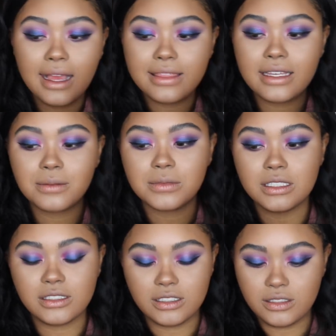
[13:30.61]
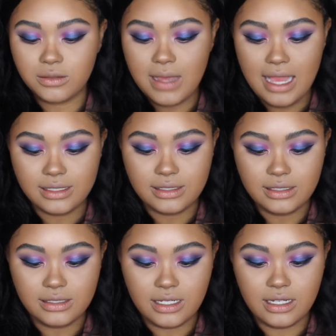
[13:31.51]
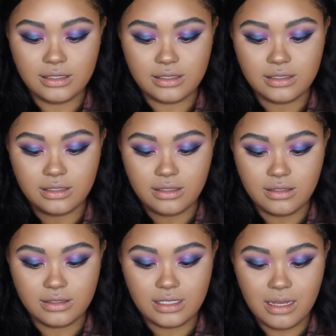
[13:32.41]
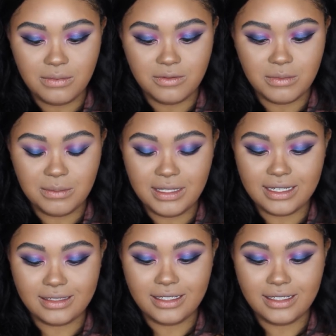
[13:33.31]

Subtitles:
I think I'm gonna just do accent dots on top of my black